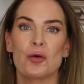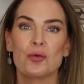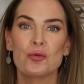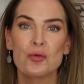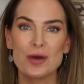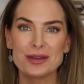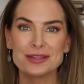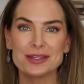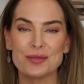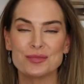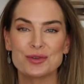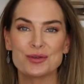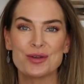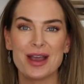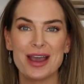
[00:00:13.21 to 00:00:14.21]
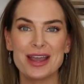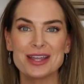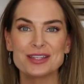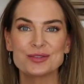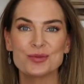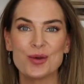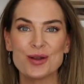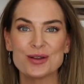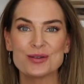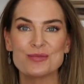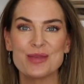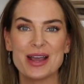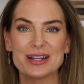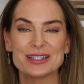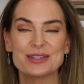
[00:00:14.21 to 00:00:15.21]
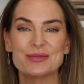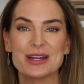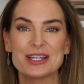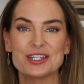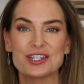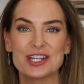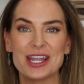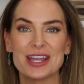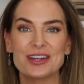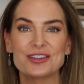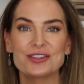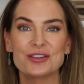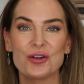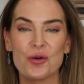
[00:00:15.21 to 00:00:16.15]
What is up, you guys? Welcome back to my channel,